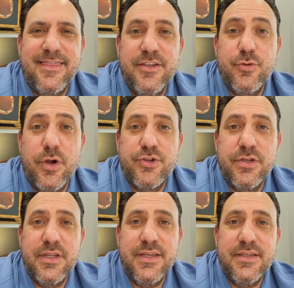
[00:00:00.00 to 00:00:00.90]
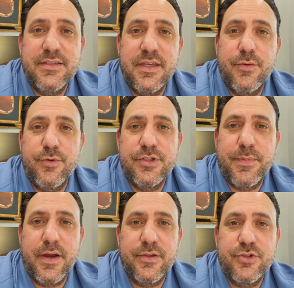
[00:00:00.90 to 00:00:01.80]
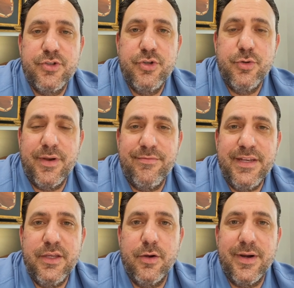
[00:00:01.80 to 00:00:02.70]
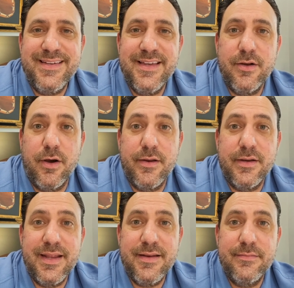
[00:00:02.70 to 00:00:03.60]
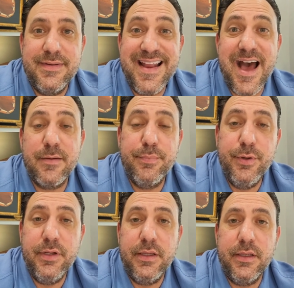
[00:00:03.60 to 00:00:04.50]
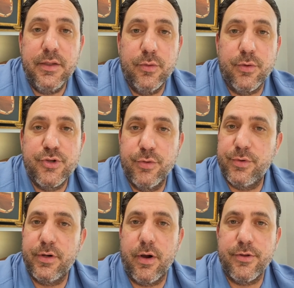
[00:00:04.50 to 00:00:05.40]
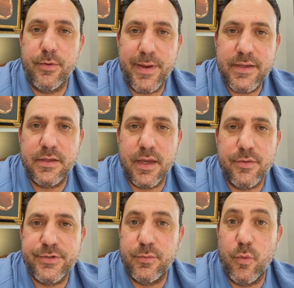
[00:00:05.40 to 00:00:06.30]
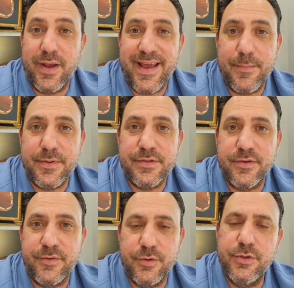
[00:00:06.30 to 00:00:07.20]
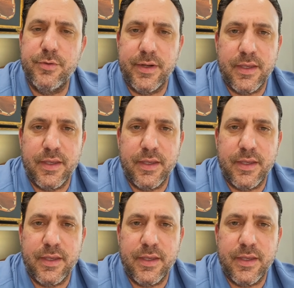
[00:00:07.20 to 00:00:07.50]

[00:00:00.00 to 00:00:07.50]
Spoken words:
This question is in response to a video I did on not putting your children on your bank accounts and what happens if you do.